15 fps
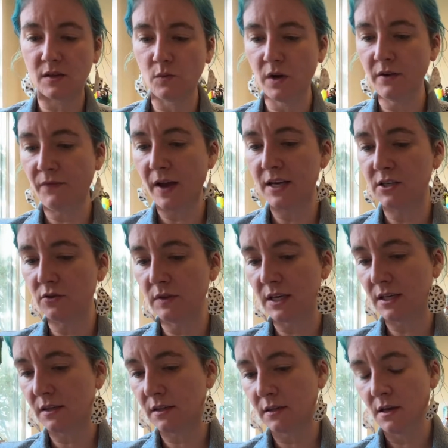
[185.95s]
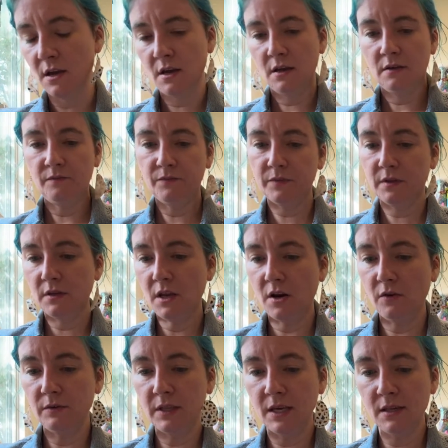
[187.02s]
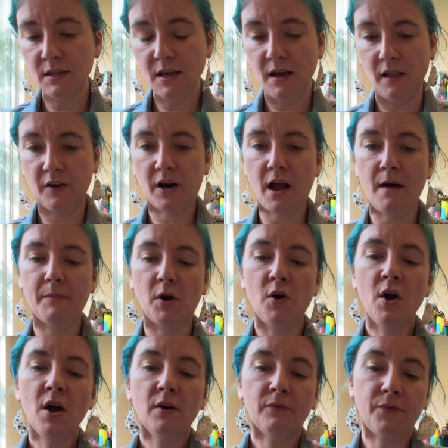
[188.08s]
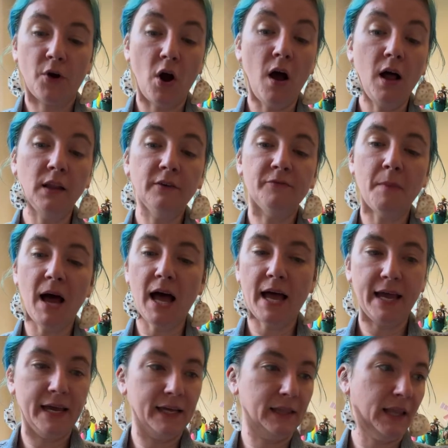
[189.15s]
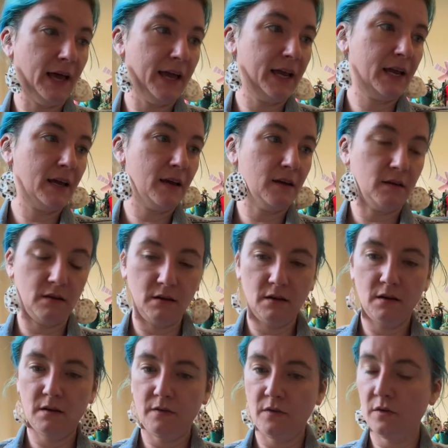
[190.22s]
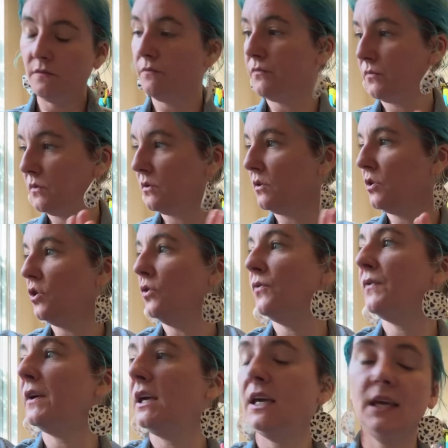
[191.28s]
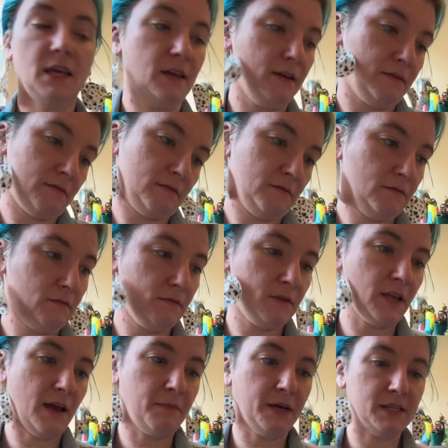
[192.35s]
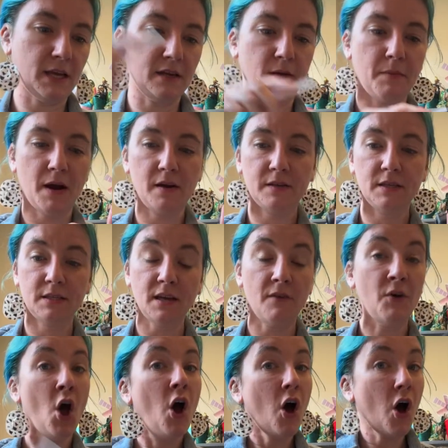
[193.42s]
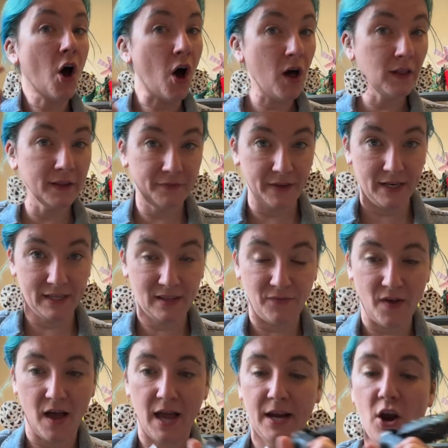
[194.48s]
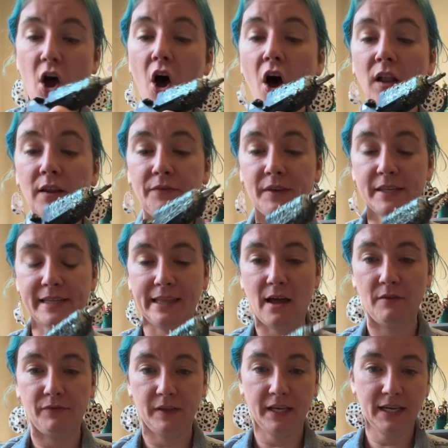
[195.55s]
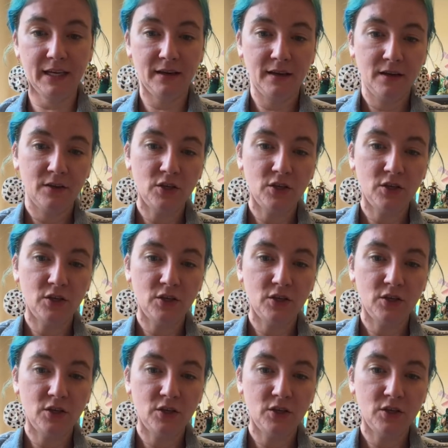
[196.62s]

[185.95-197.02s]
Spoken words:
And what if I do this, this color combo? For all of my like goofy side by side comparison stuff, all of it is fine. All of it is lovely.